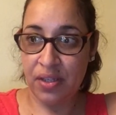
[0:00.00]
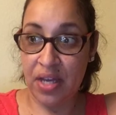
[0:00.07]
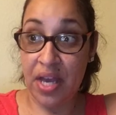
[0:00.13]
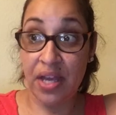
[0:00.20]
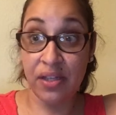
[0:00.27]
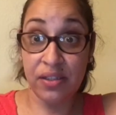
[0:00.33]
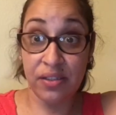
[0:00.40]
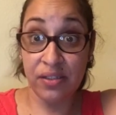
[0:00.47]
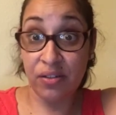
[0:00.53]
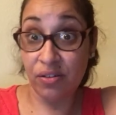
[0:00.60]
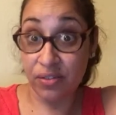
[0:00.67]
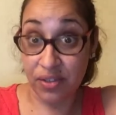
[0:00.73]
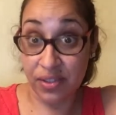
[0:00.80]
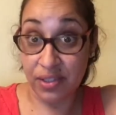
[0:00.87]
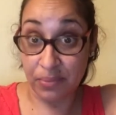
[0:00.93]
and
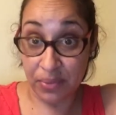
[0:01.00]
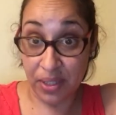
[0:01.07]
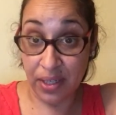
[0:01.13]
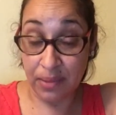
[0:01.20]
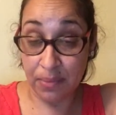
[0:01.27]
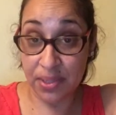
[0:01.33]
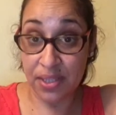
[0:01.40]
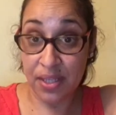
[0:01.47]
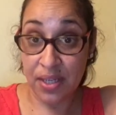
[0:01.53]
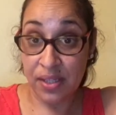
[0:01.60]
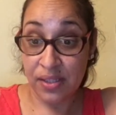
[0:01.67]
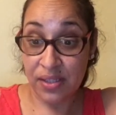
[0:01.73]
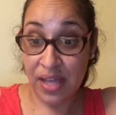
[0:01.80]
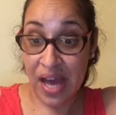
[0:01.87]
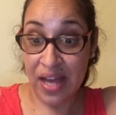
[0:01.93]
adults sometimes
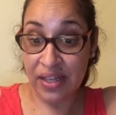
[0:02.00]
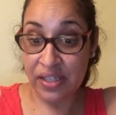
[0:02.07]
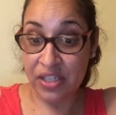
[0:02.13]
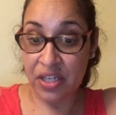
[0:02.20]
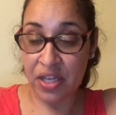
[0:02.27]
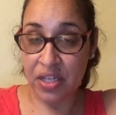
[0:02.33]
that